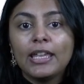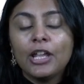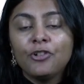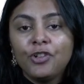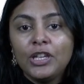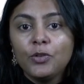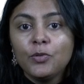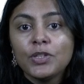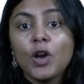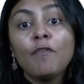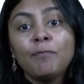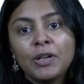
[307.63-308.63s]
and reuse
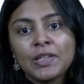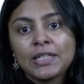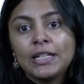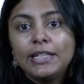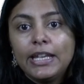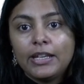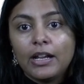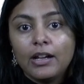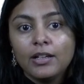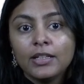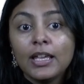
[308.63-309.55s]
of personal data,